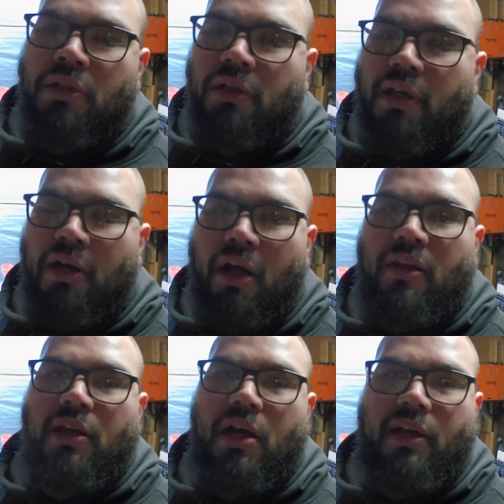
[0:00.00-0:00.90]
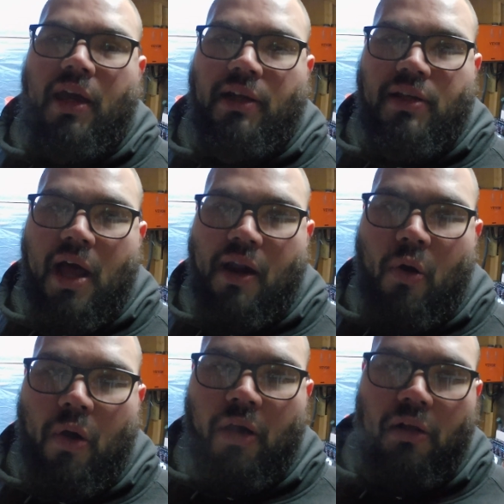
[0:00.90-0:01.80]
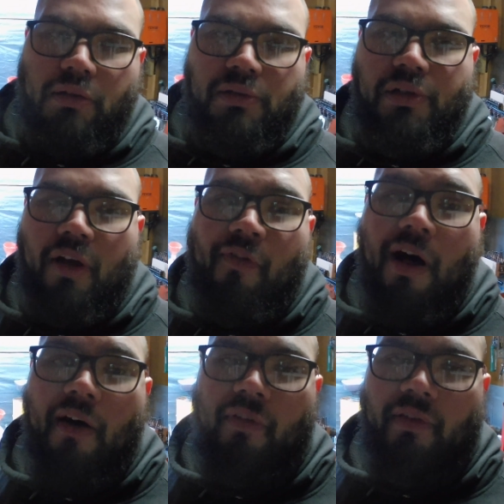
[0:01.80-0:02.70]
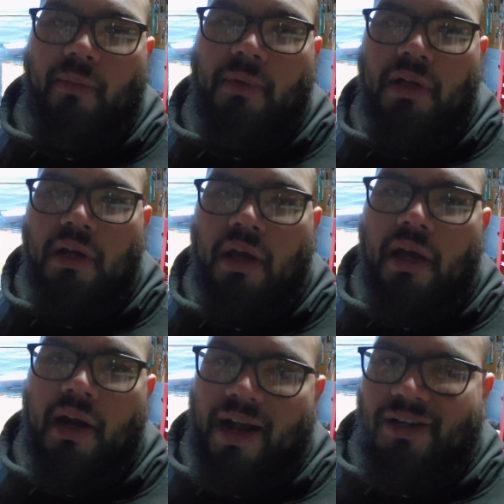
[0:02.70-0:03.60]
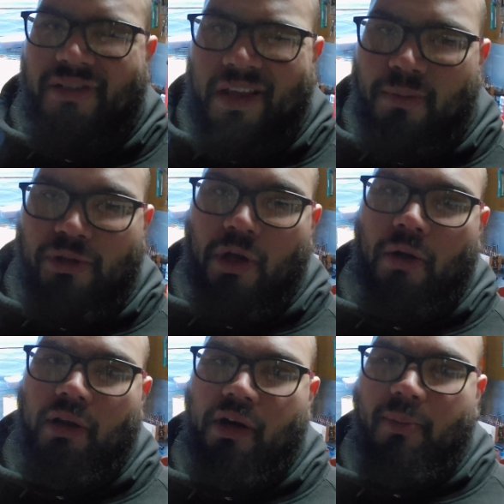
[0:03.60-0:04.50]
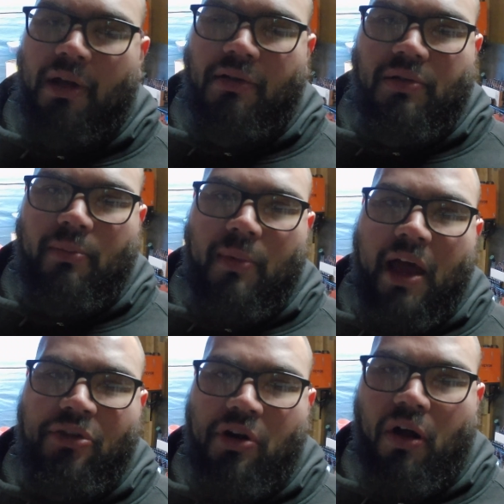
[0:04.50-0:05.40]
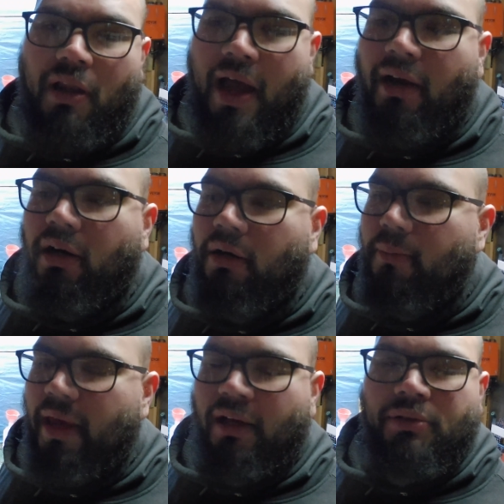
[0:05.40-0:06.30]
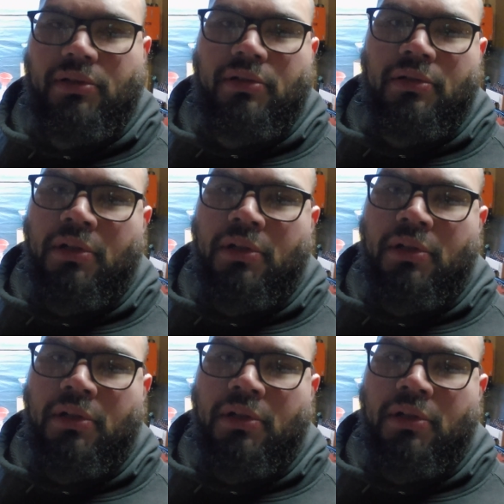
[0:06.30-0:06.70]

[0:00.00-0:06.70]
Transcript: get all the caked on oil and stuff off of them. I just let them soak a little bit in some ethanol lacquer mix